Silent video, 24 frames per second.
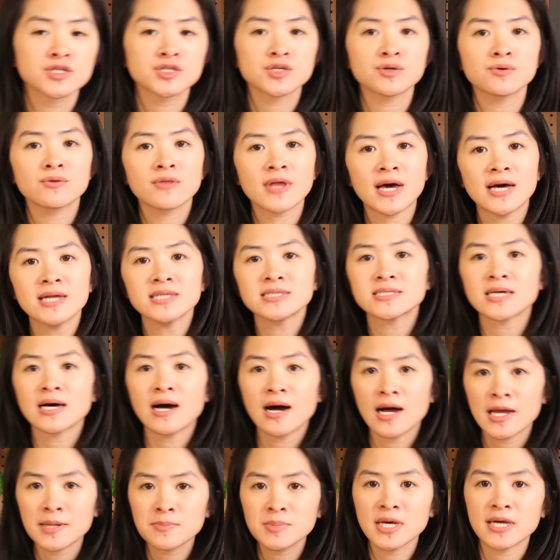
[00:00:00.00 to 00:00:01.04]
So that
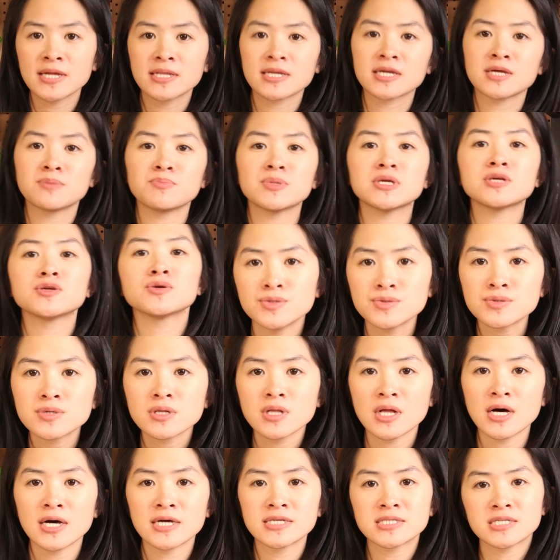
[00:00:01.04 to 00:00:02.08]
timeline can be
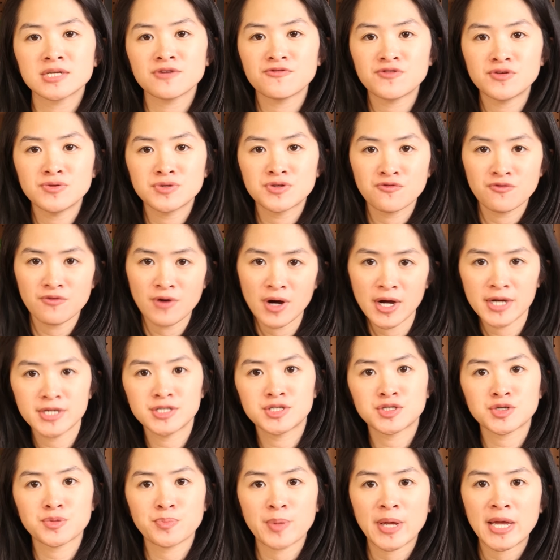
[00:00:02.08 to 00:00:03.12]
utilized if you
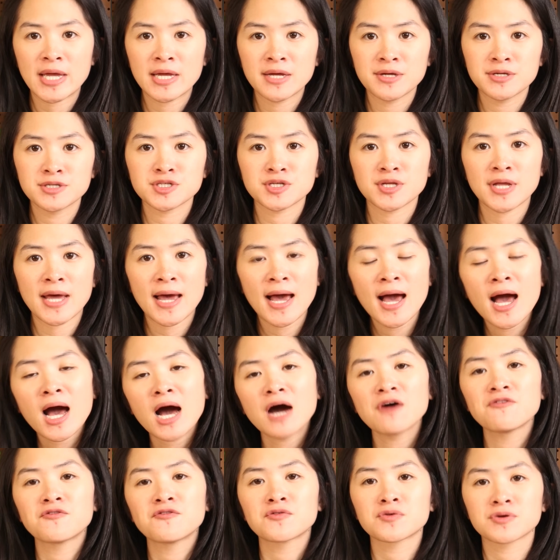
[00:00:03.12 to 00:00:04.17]
divide your page in
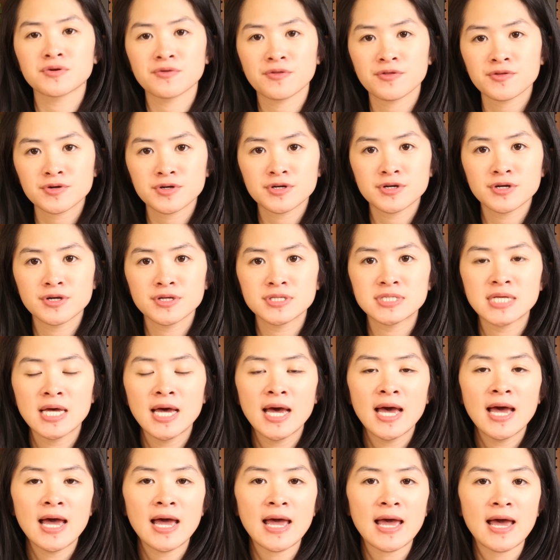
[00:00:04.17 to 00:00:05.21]
half or thirds
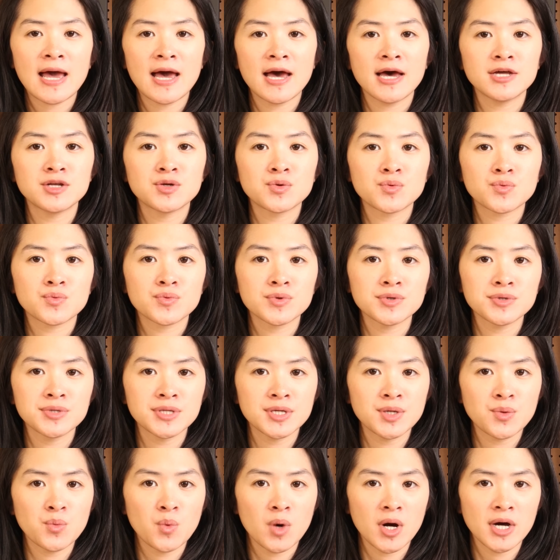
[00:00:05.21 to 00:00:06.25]
and
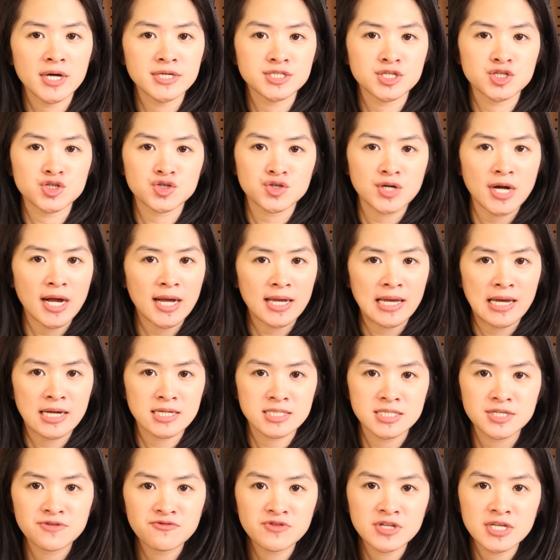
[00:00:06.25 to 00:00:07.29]
really want to track
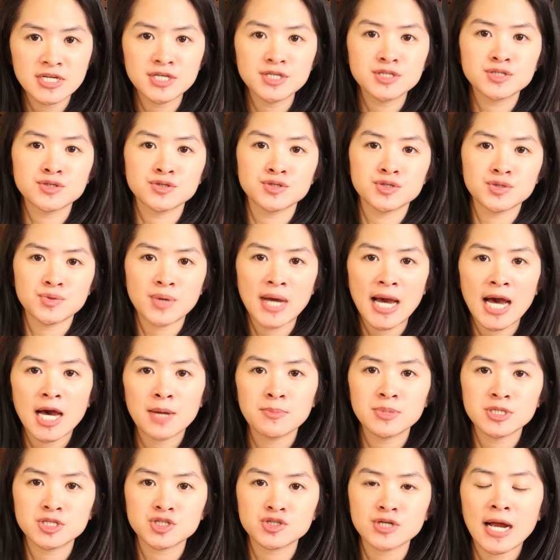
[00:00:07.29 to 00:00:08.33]
activities or do
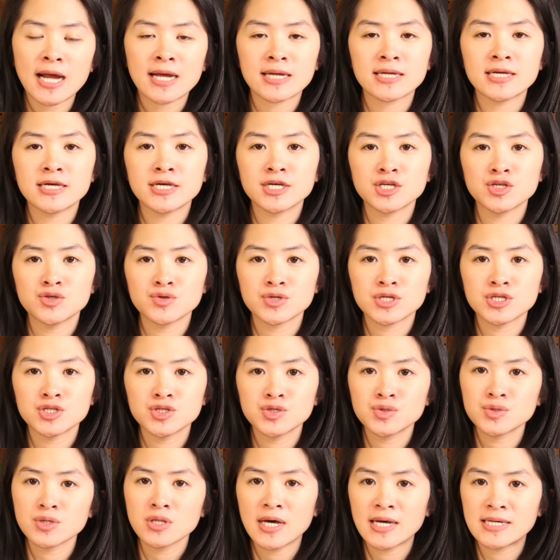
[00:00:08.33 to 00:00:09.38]
habit tracking. You can
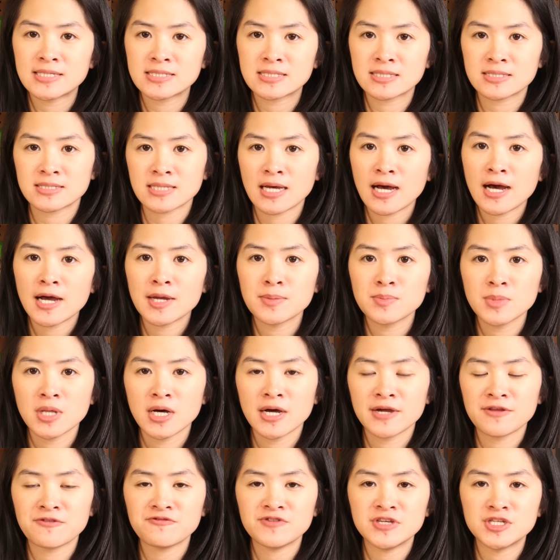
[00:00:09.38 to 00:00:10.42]
utilize the
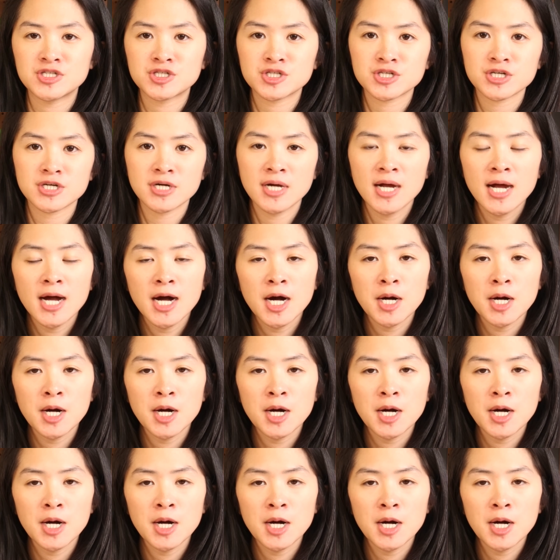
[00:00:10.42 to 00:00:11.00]
timeline feature.